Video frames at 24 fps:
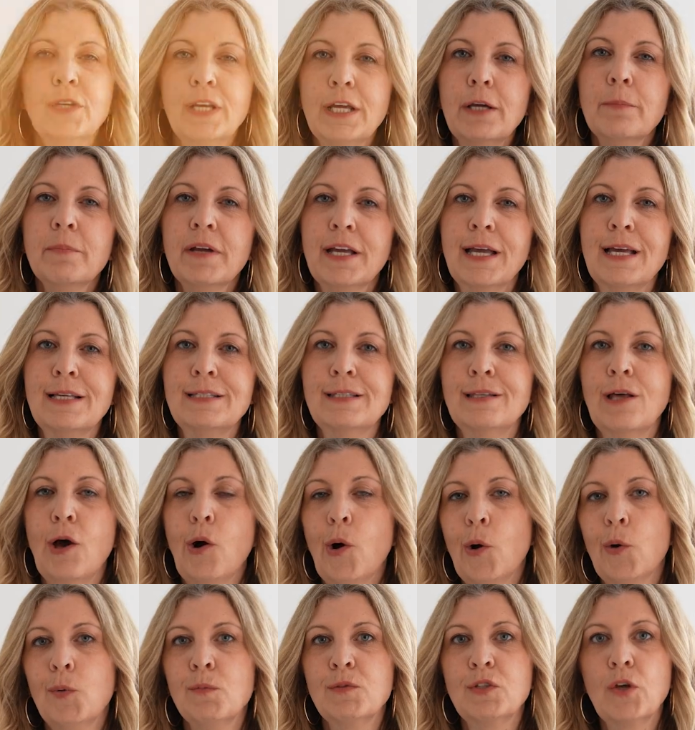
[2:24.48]
unique because the
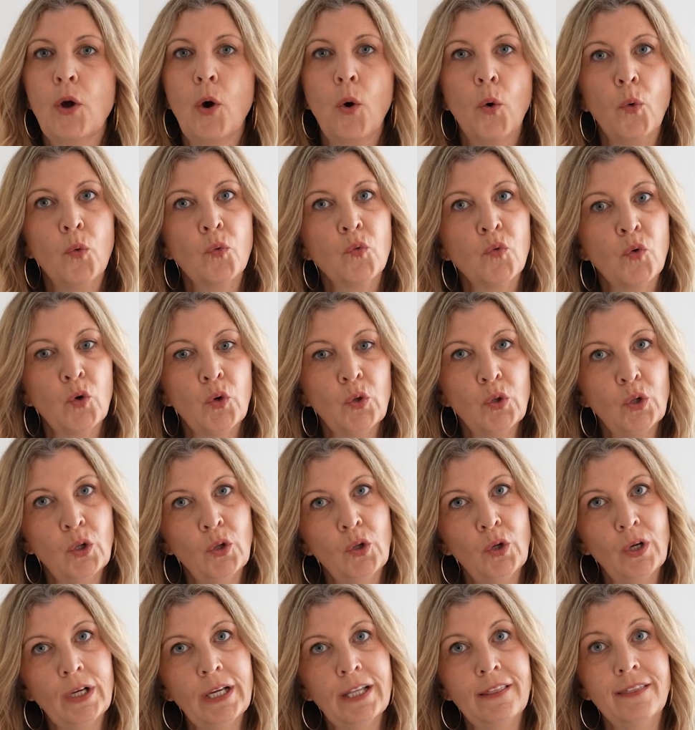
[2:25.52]
homes
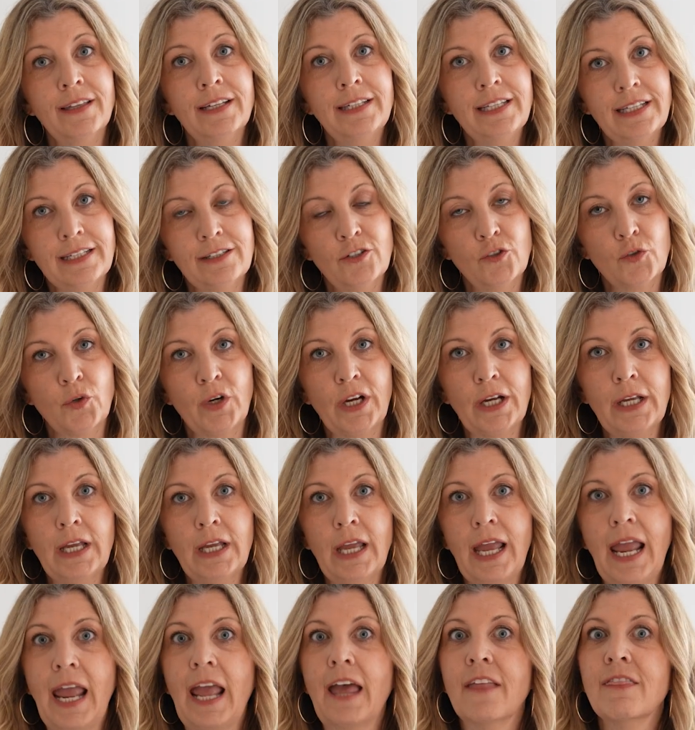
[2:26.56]
overlook the
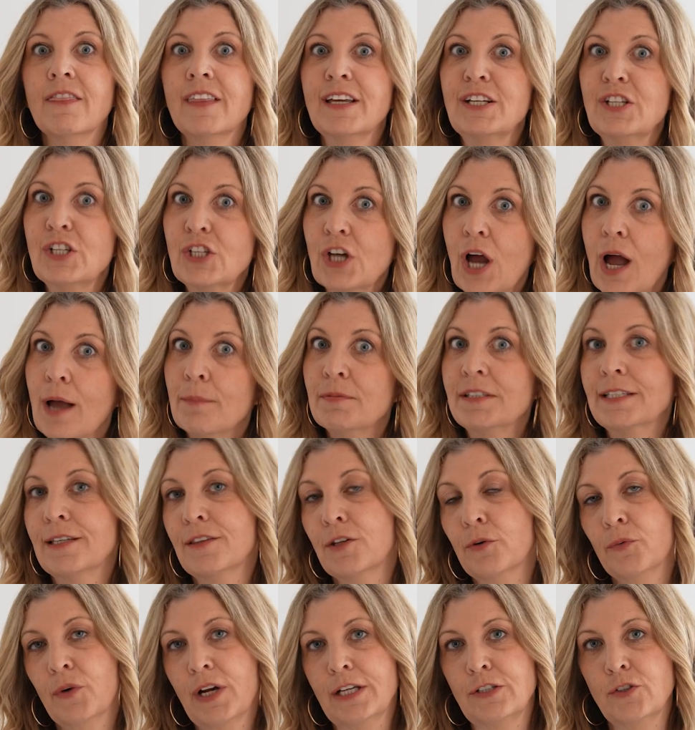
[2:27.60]
district and the shops and
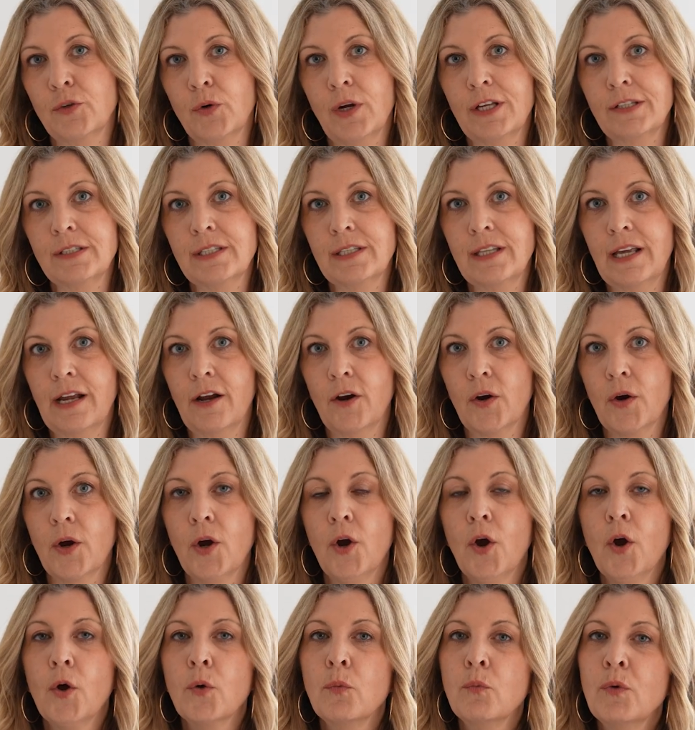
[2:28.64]
the restaurants there.
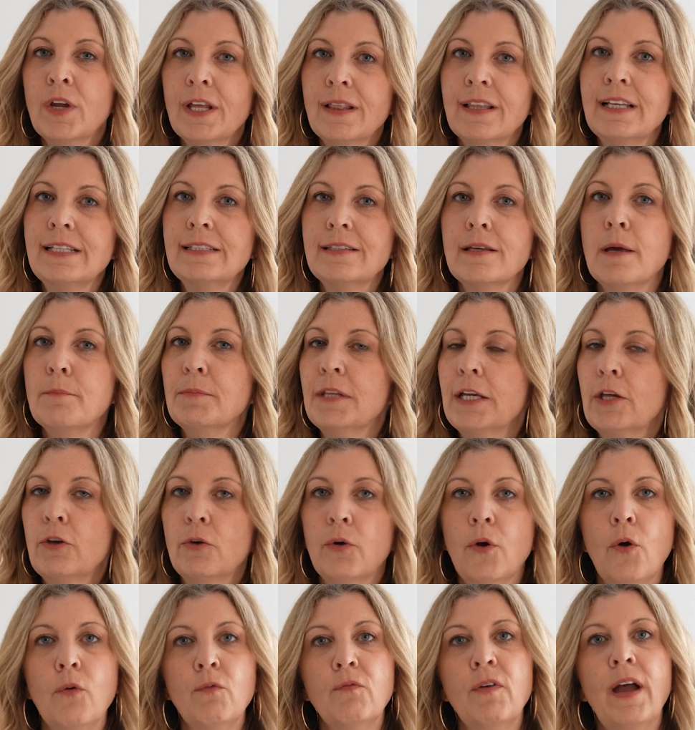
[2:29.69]
Really something
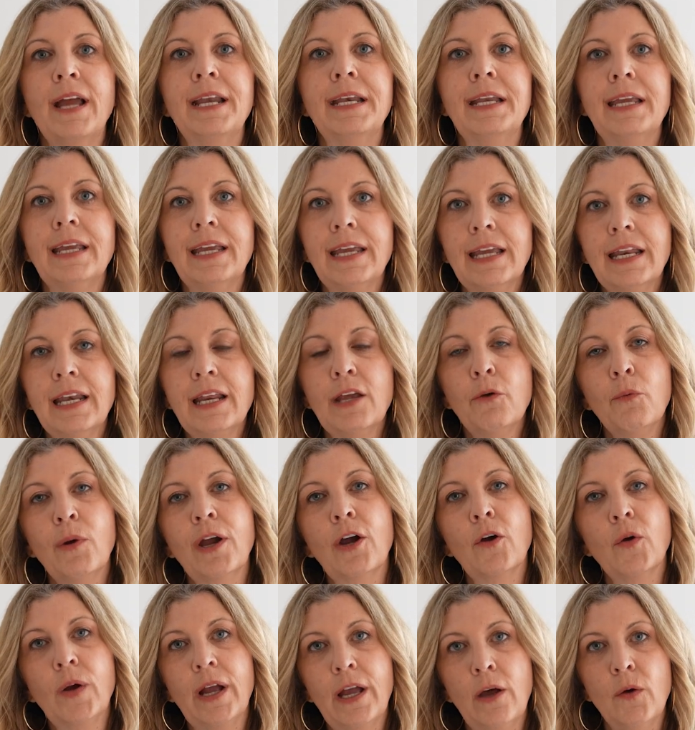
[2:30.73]
you don't find
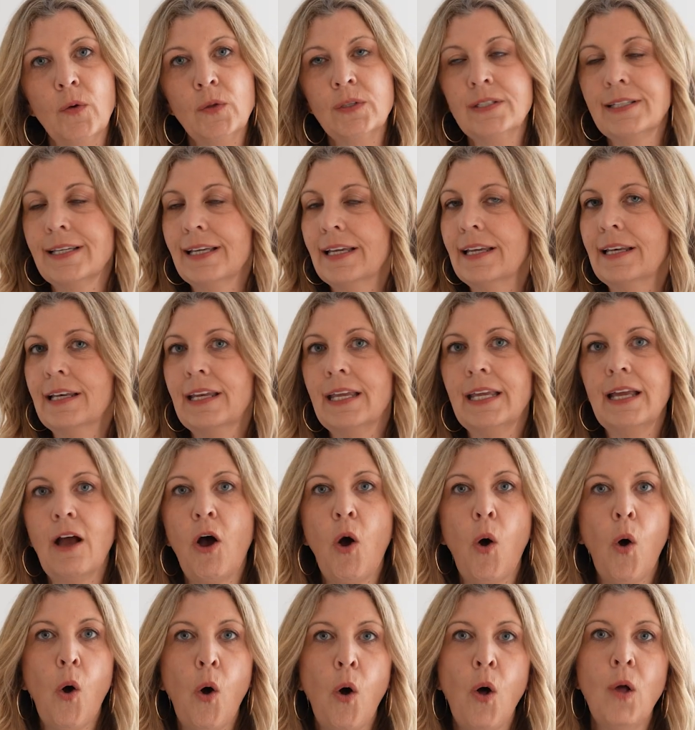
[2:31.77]
anywhere else in
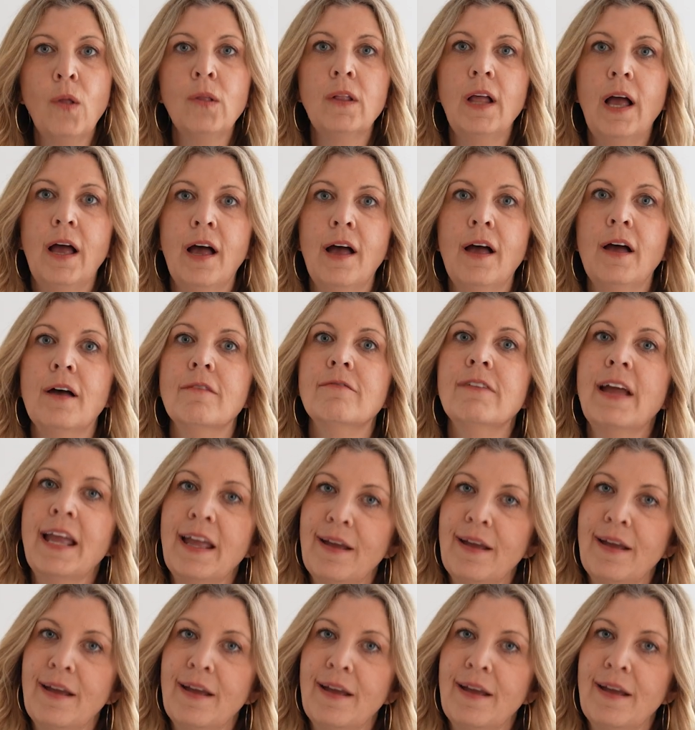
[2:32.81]
all of